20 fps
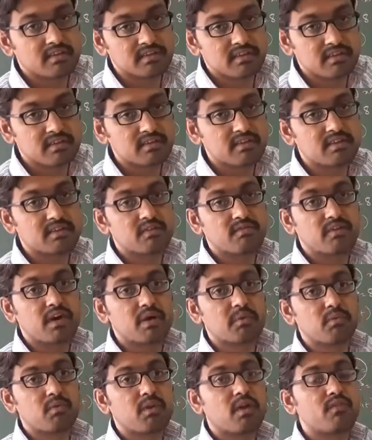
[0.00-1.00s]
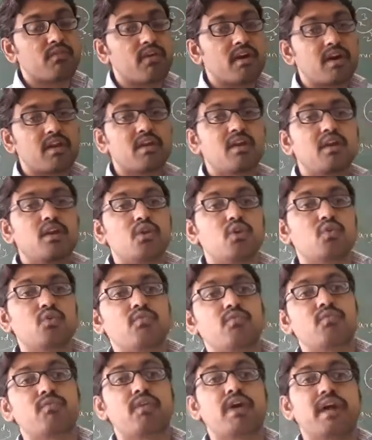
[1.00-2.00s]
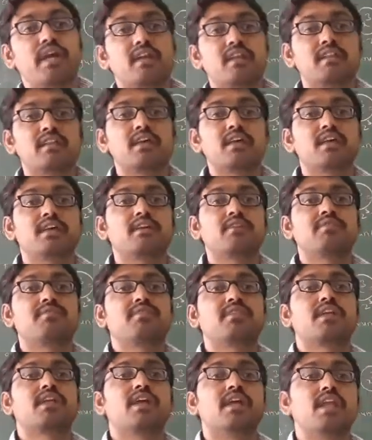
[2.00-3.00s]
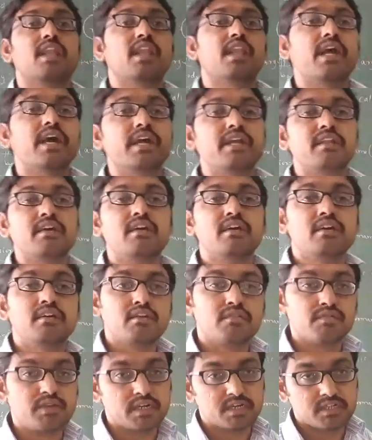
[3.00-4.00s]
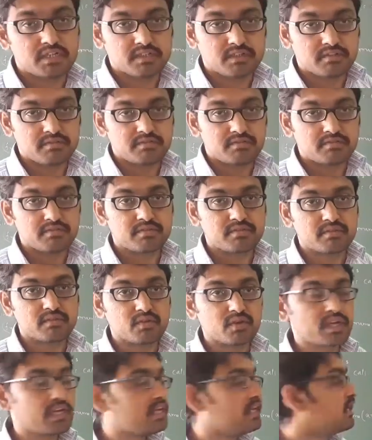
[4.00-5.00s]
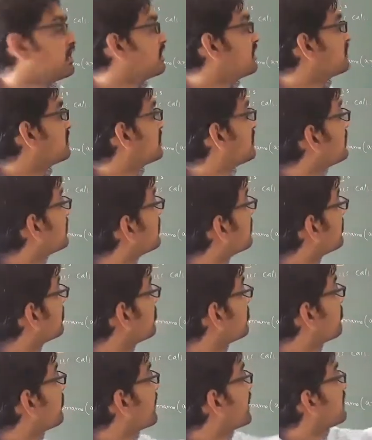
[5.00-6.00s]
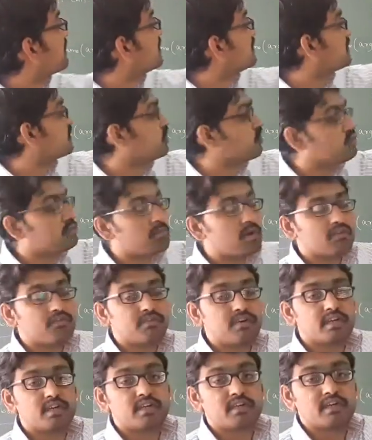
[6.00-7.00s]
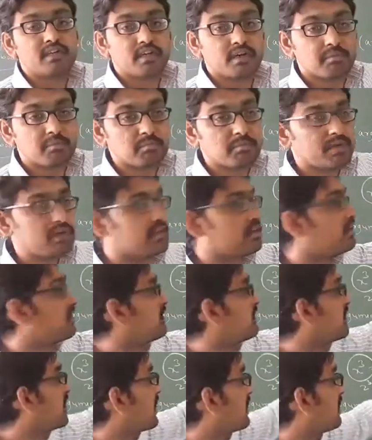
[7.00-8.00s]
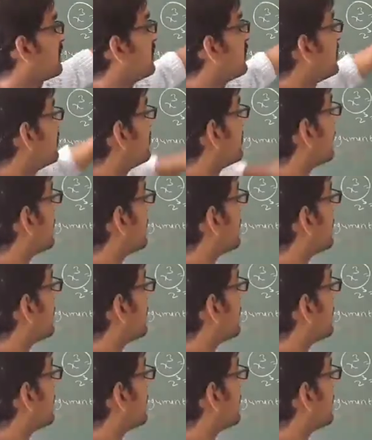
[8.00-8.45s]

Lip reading: This is the formula to find the inline function. Okay, see, to find the cube of a number. Then the